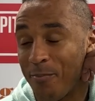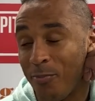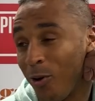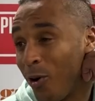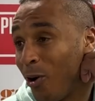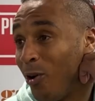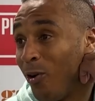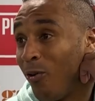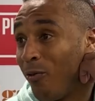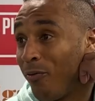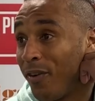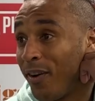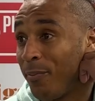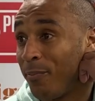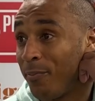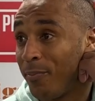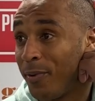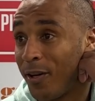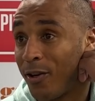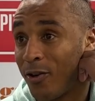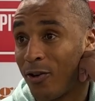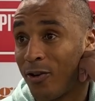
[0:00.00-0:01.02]
But I love it
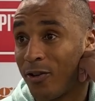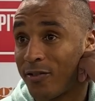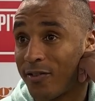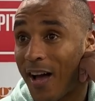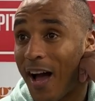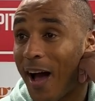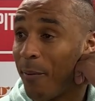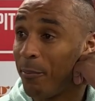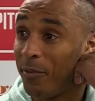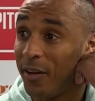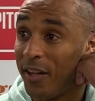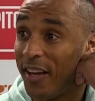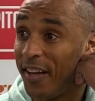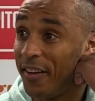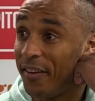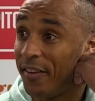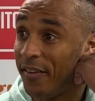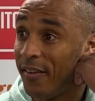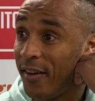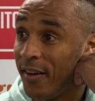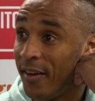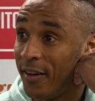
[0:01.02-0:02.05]
because I'm
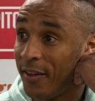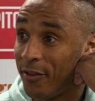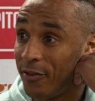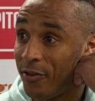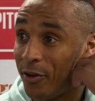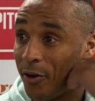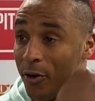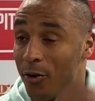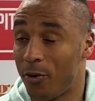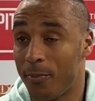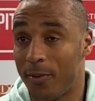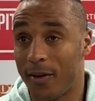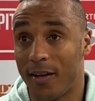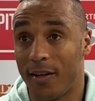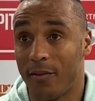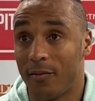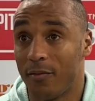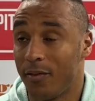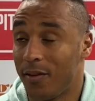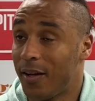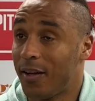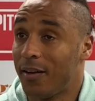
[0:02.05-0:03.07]
learning, do you know what I mean?